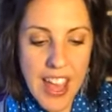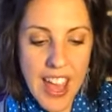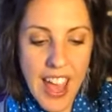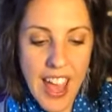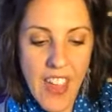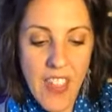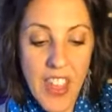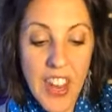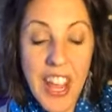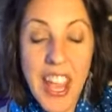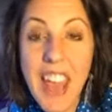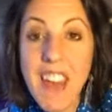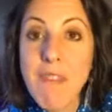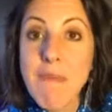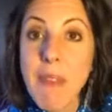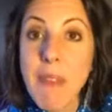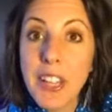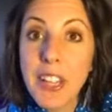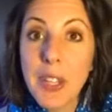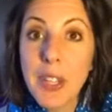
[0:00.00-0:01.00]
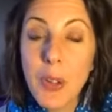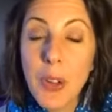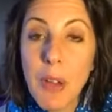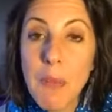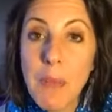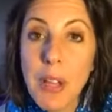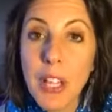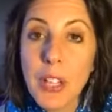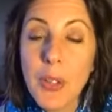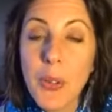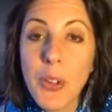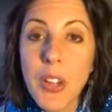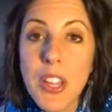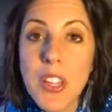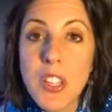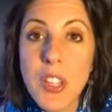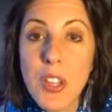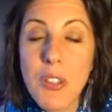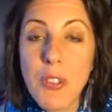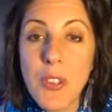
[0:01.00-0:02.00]
And then I have melaleuca. Melaleuca
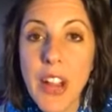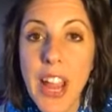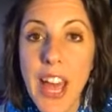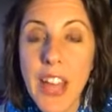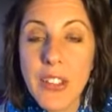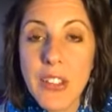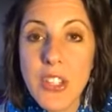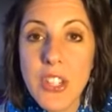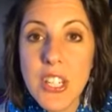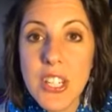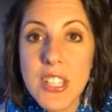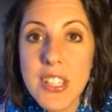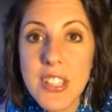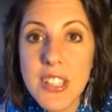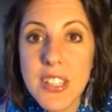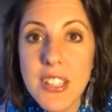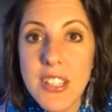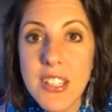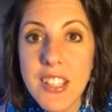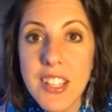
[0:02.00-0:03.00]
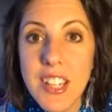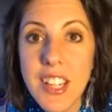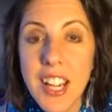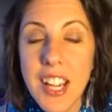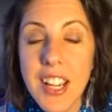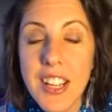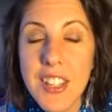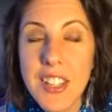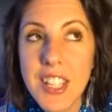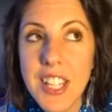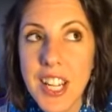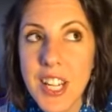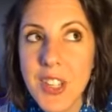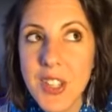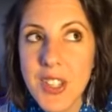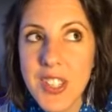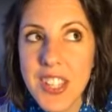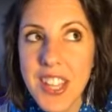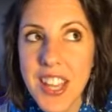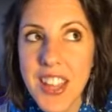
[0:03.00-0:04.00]
is good for allergies. Did I
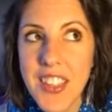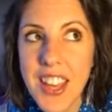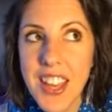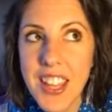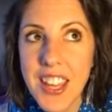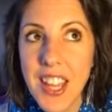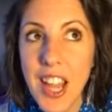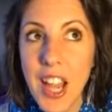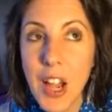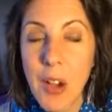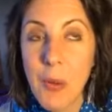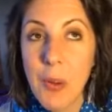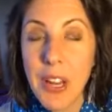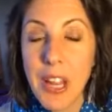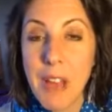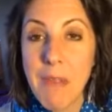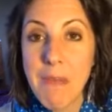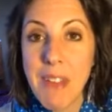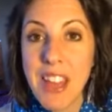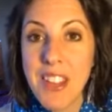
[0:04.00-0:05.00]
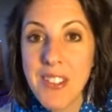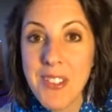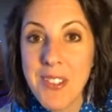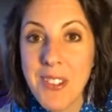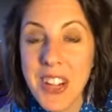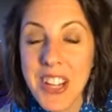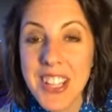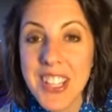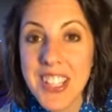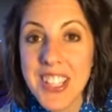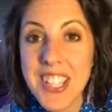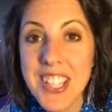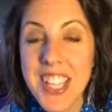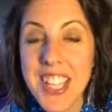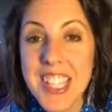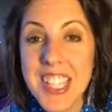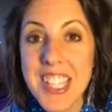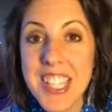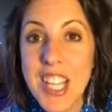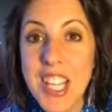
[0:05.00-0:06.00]
just say that? What I meant was
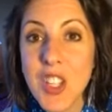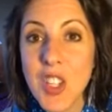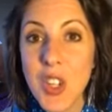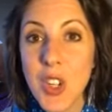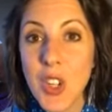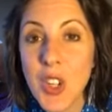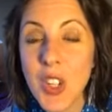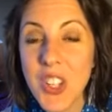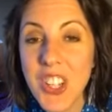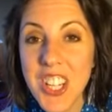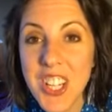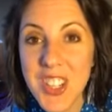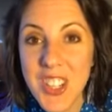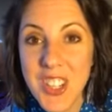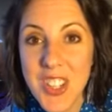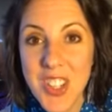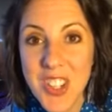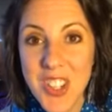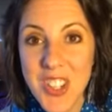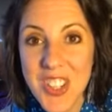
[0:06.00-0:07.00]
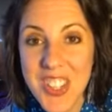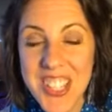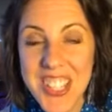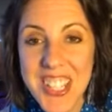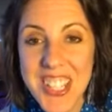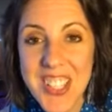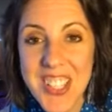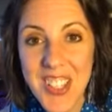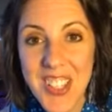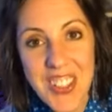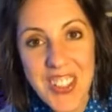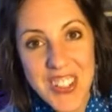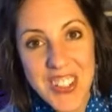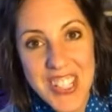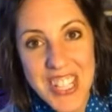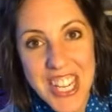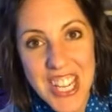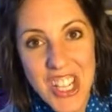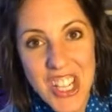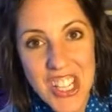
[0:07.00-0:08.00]
seasonal concerns, seasonal
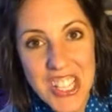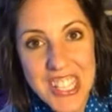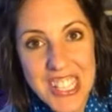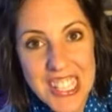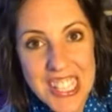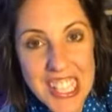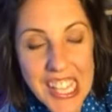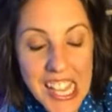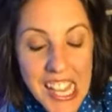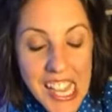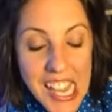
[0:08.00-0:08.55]
irritations.